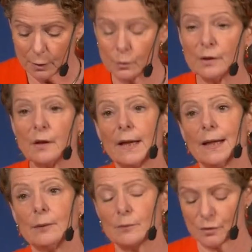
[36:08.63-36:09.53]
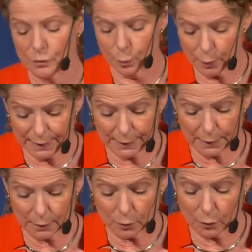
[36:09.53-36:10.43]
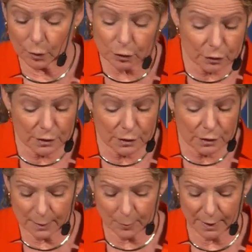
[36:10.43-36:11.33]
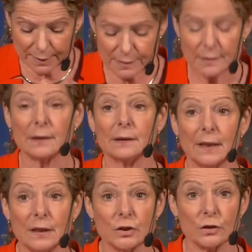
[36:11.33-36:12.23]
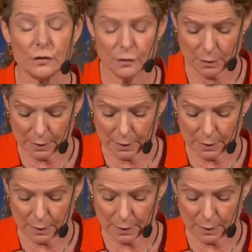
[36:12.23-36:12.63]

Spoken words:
with the aim to weaken or to destabilize nations,